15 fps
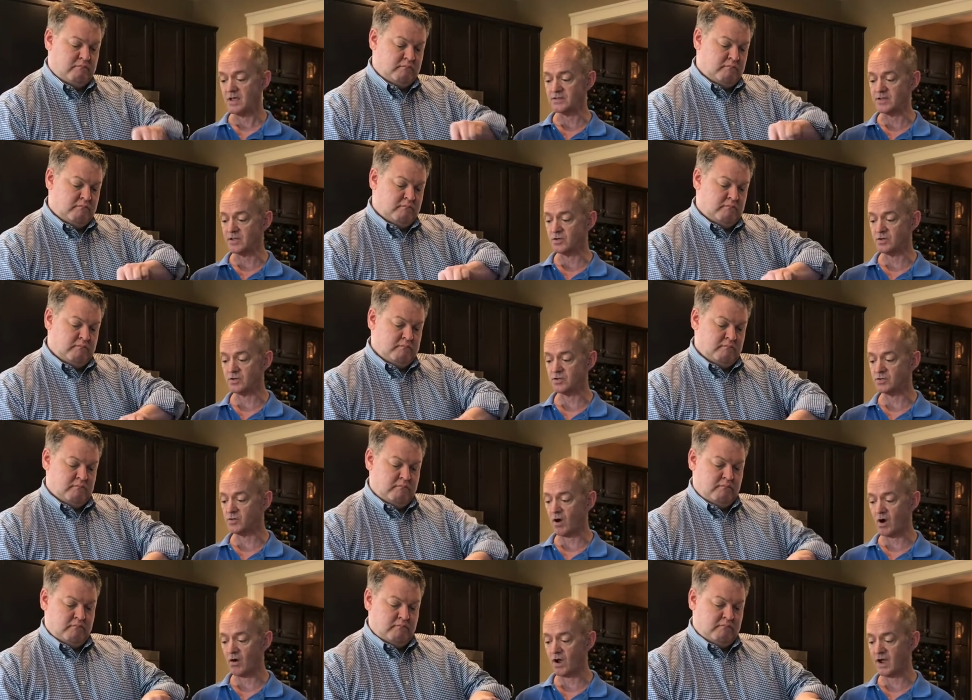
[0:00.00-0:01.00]
Speaker 1: is that you can do
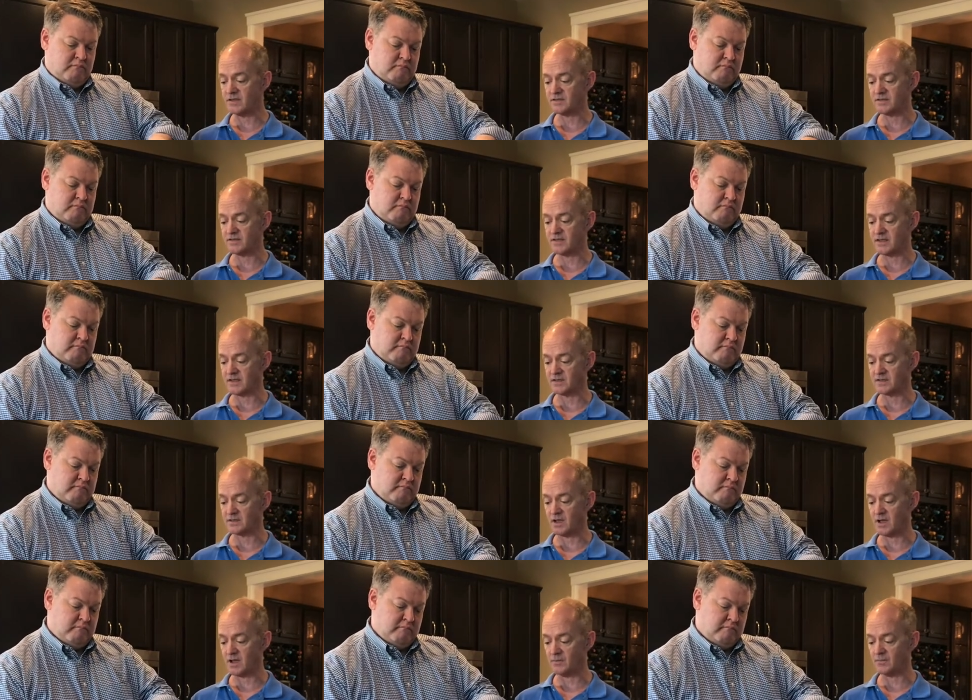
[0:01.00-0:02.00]
all kinds of things,
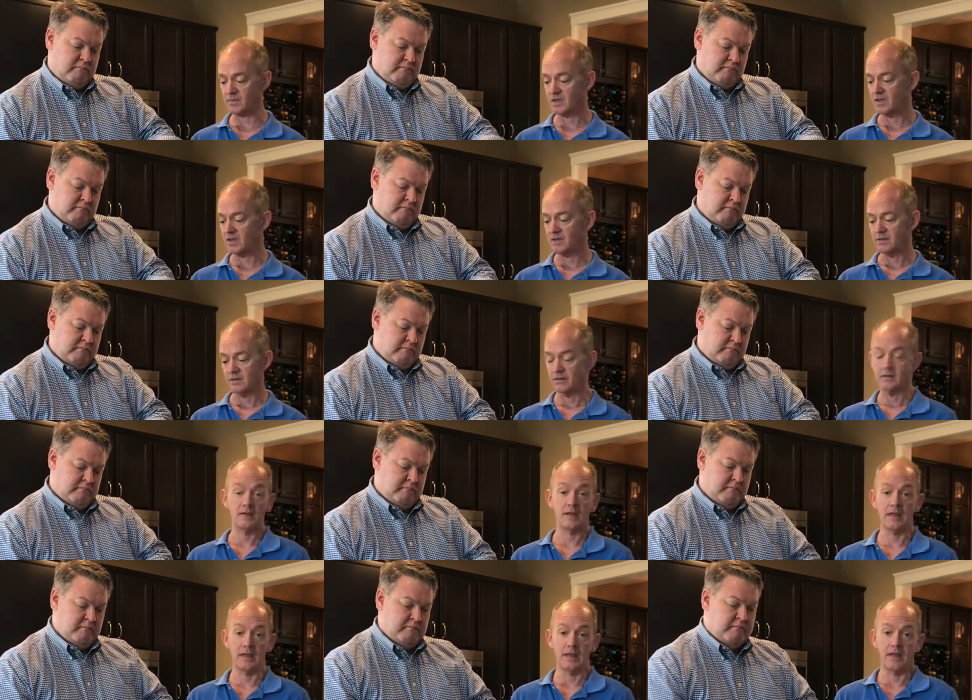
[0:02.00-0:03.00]
um,
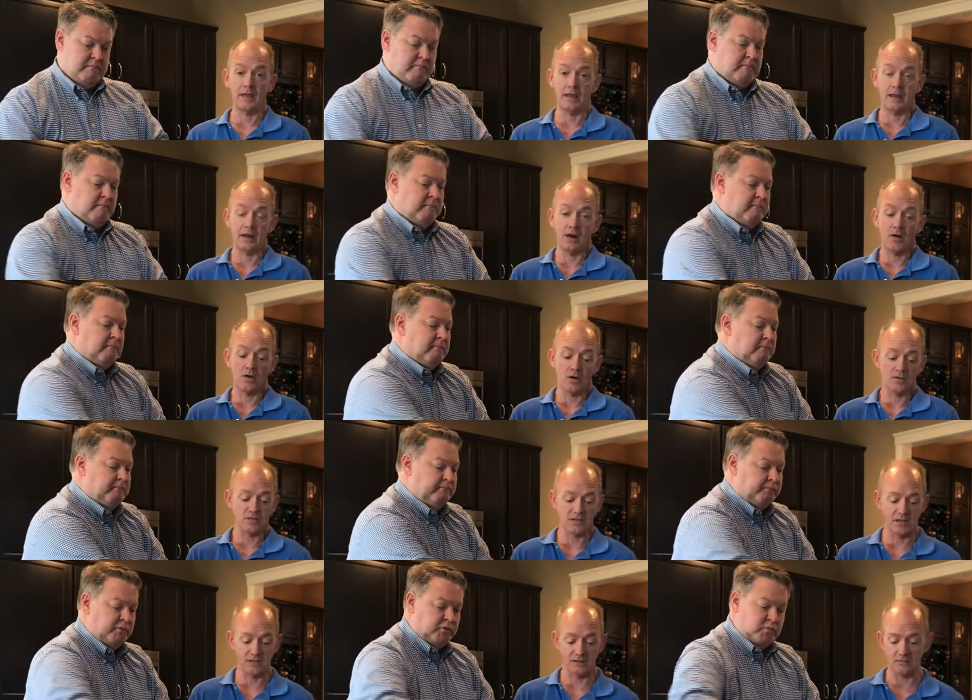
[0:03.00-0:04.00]
and it all goes
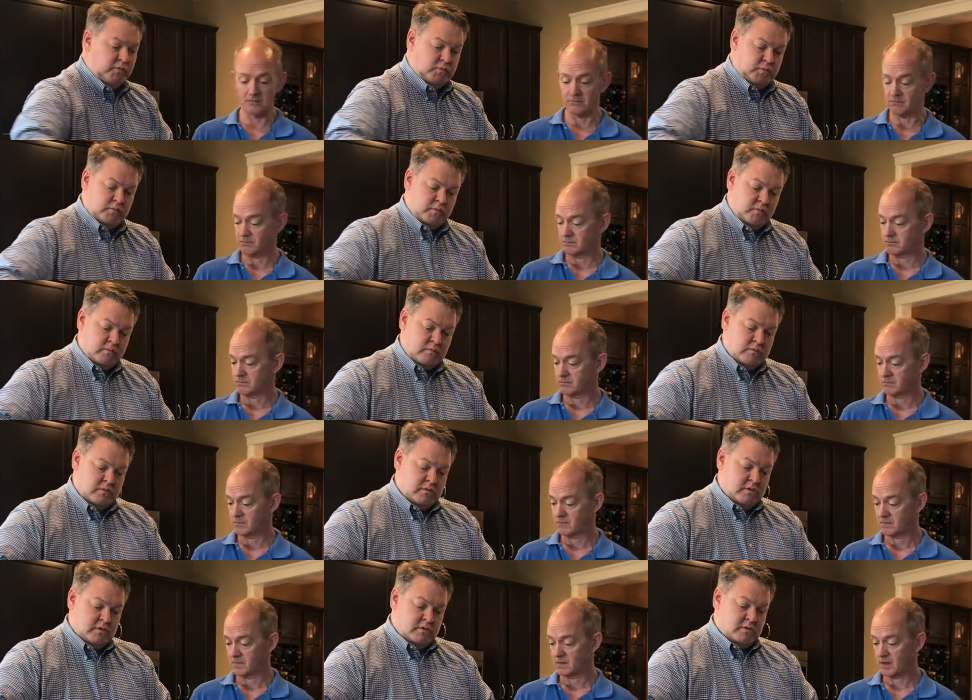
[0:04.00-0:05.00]
in,
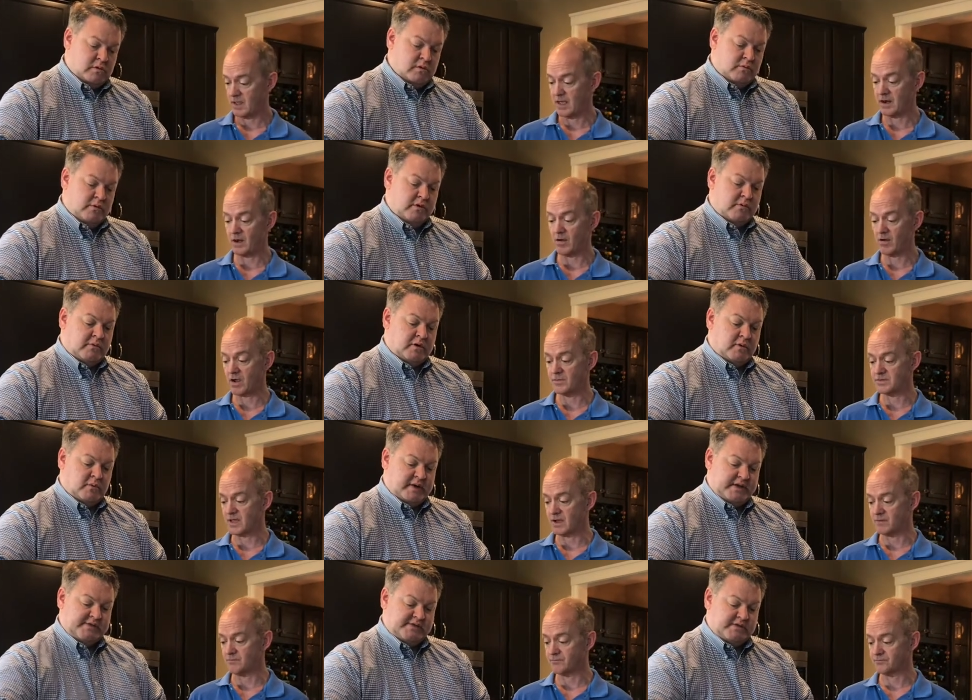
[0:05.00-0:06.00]
and it all comes
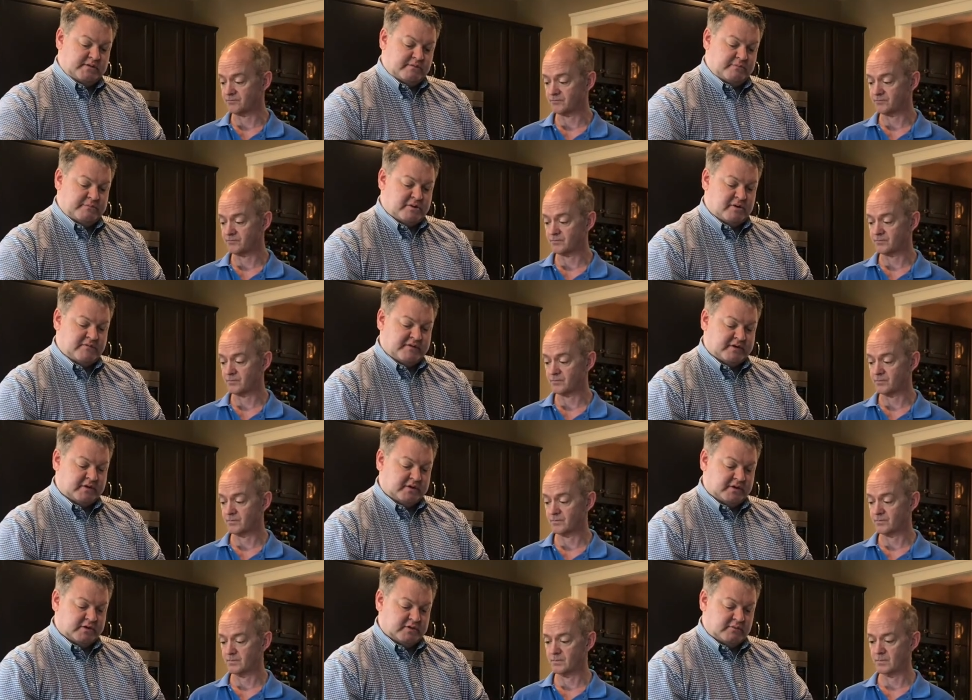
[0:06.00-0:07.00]
out.
Speaker 2: waste
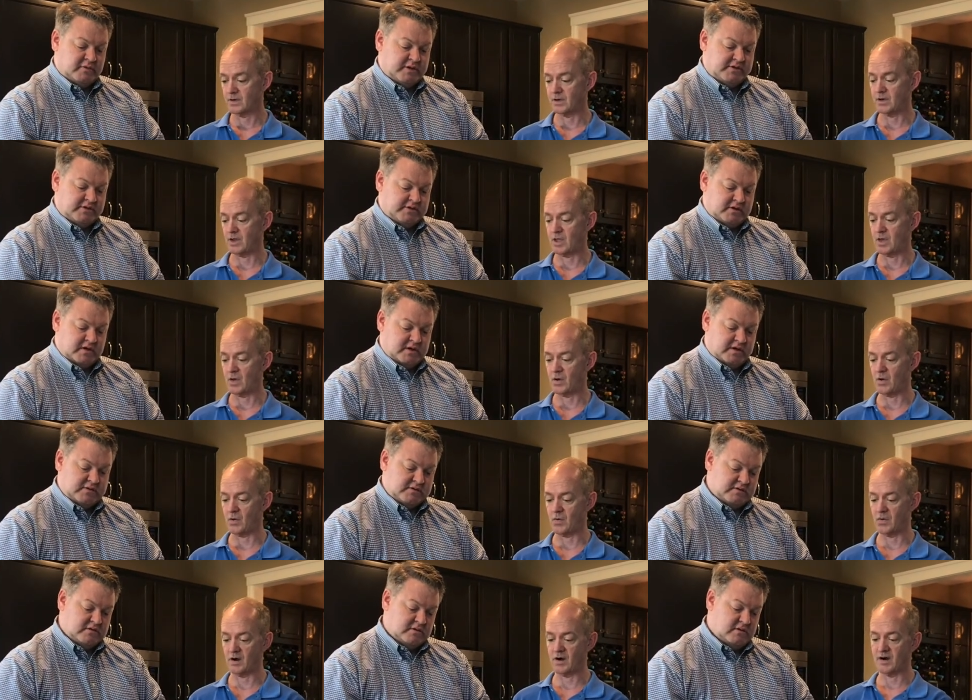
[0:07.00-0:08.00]
perfectly good red yeah.
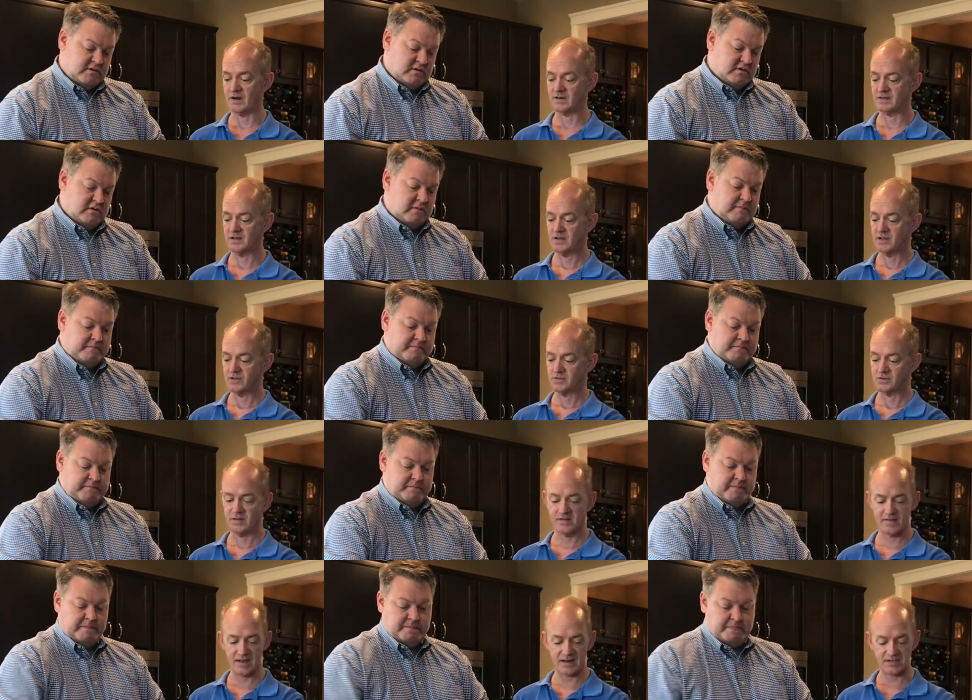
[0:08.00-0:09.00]
sauce.
Speaker 1: All right, so
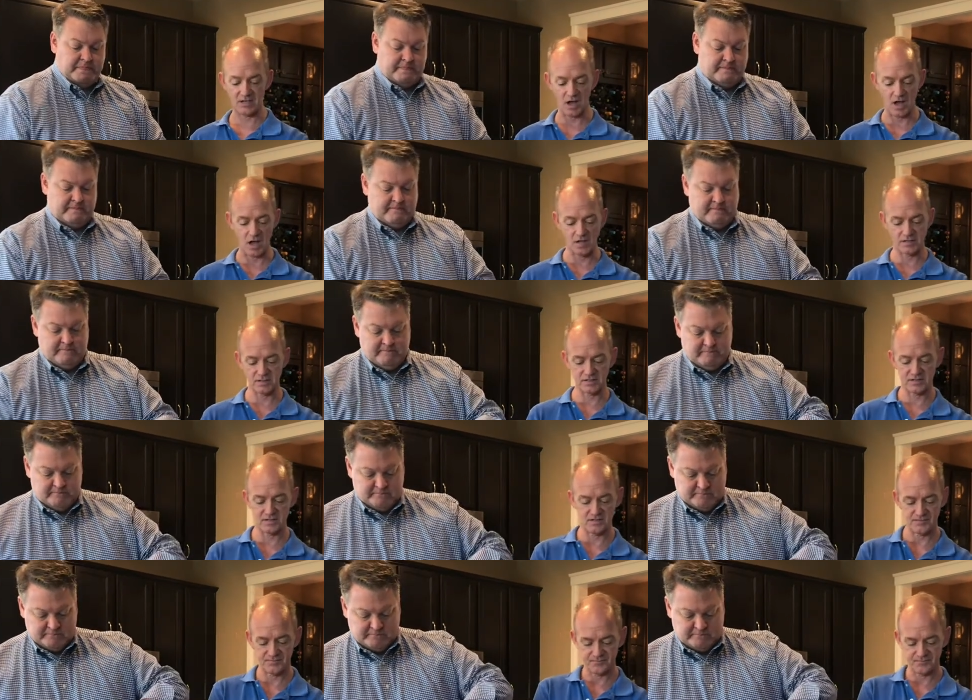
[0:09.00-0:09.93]
give that a toss.